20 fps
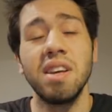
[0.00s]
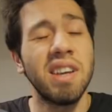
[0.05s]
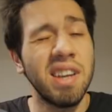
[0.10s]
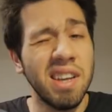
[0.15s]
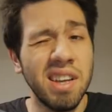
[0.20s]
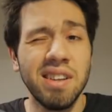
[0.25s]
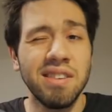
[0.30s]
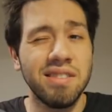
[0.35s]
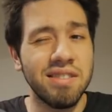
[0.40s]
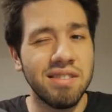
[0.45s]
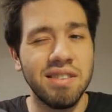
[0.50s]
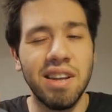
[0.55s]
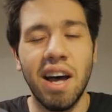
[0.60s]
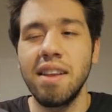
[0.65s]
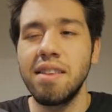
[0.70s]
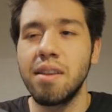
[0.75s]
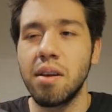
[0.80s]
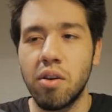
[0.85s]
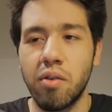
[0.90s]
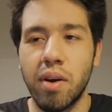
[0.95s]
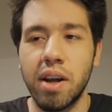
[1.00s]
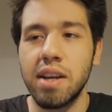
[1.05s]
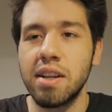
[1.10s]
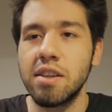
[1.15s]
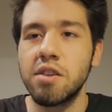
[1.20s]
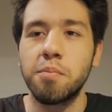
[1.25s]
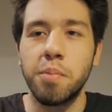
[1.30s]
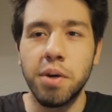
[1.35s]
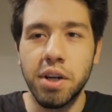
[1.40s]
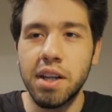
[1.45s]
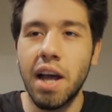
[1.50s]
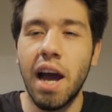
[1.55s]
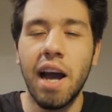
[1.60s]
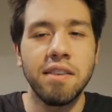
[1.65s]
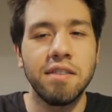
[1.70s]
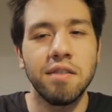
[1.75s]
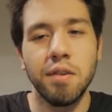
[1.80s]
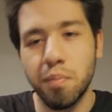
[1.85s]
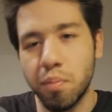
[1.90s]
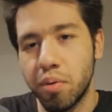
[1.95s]
It's not the greatest, but it
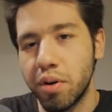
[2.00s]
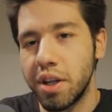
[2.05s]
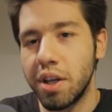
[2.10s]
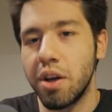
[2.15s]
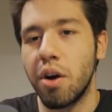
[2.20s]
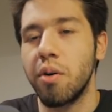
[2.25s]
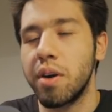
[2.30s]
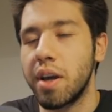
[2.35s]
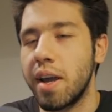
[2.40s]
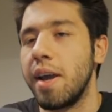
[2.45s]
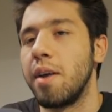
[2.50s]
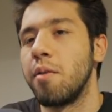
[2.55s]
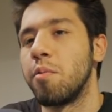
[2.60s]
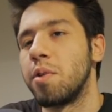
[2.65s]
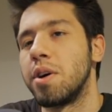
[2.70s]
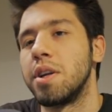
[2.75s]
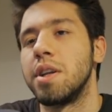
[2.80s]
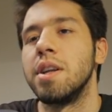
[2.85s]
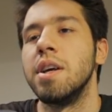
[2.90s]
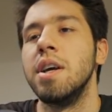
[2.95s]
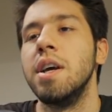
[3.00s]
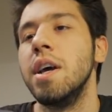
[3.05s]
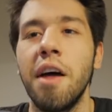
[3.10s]
has a pretty okay one.